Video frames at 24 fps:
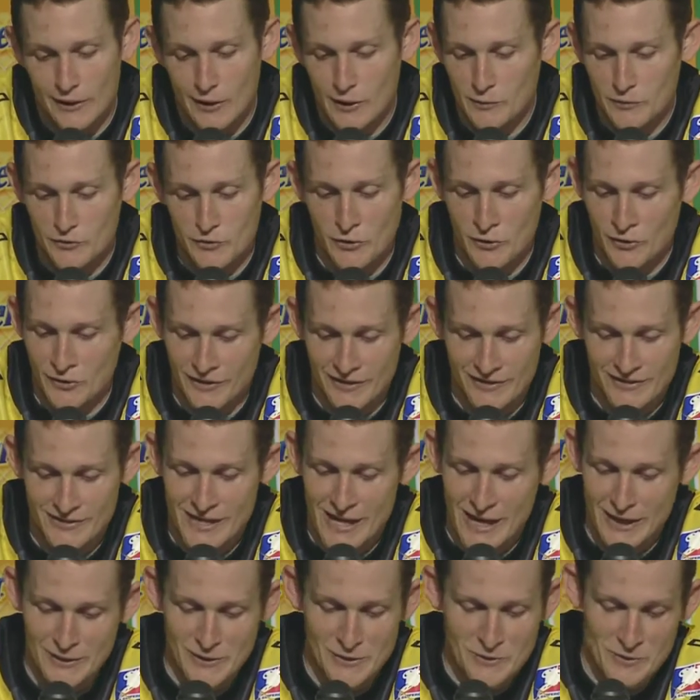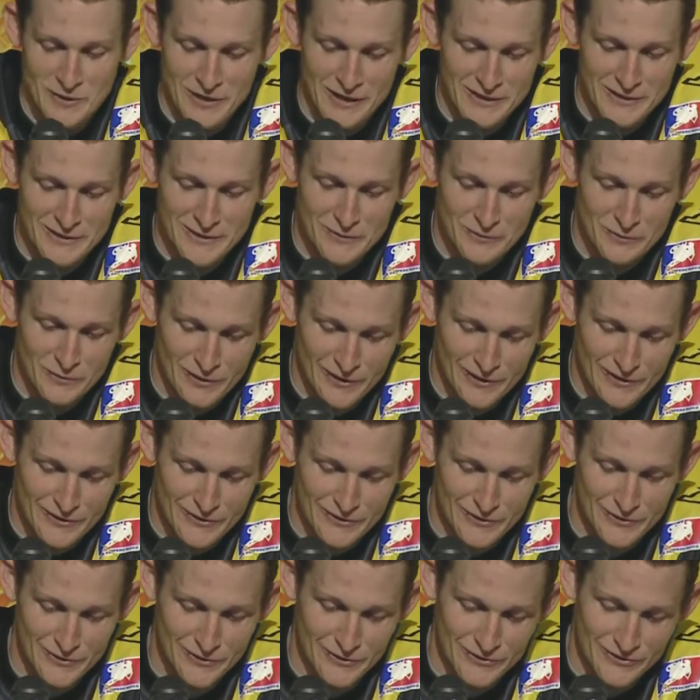I'm doing exactly what I didn't want
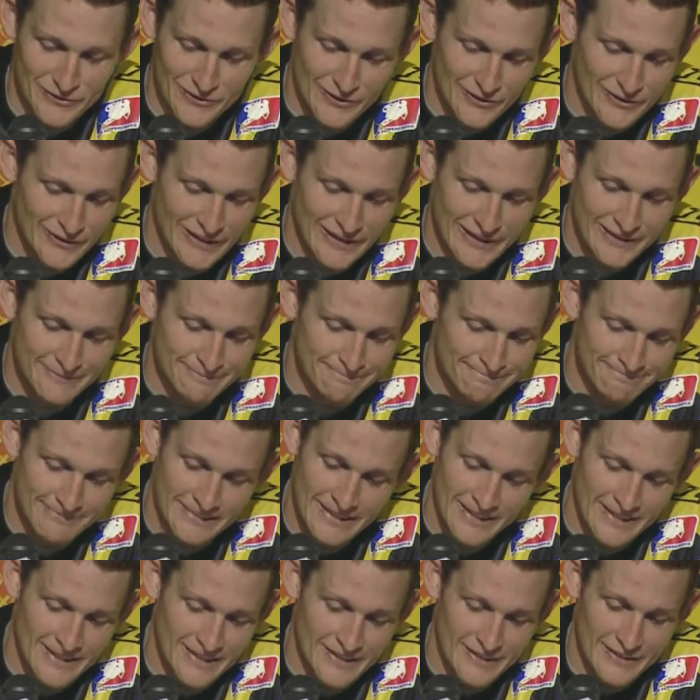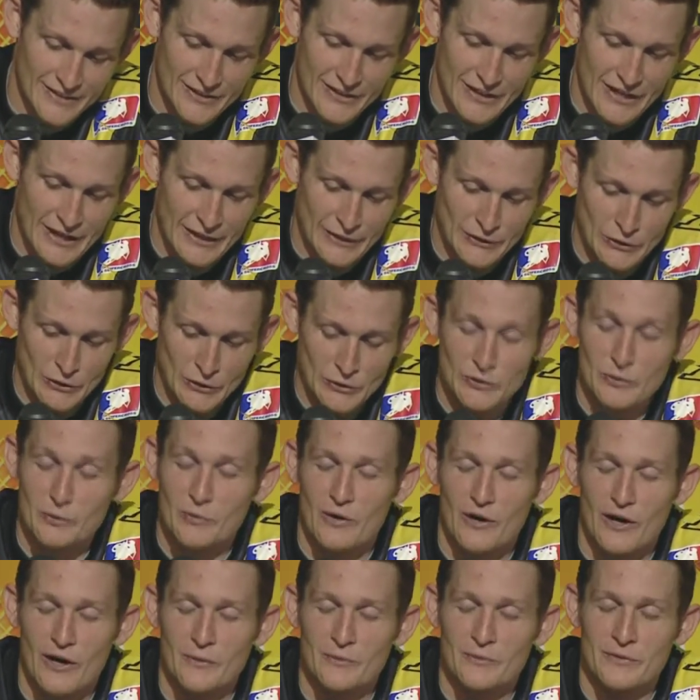to do. So, you know, I don't know what
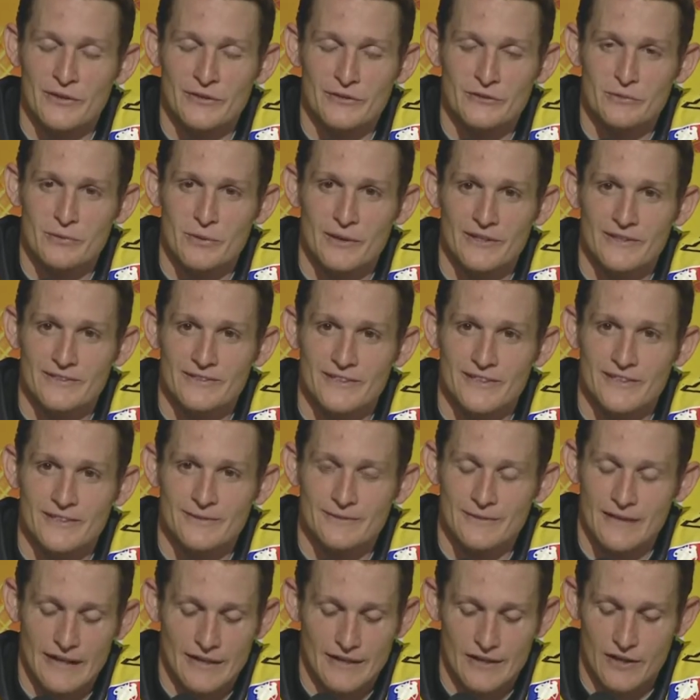the problem is, but I